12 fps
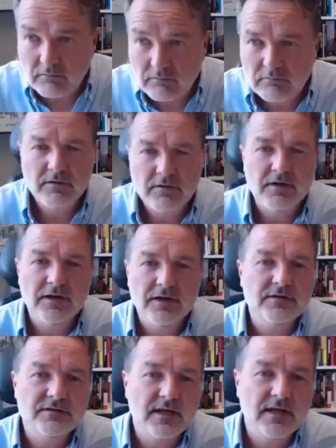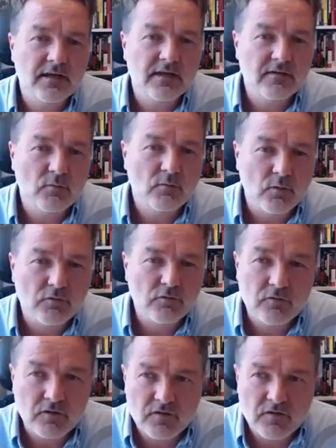regional state want to
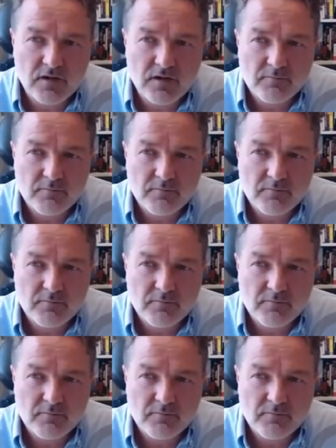succeed?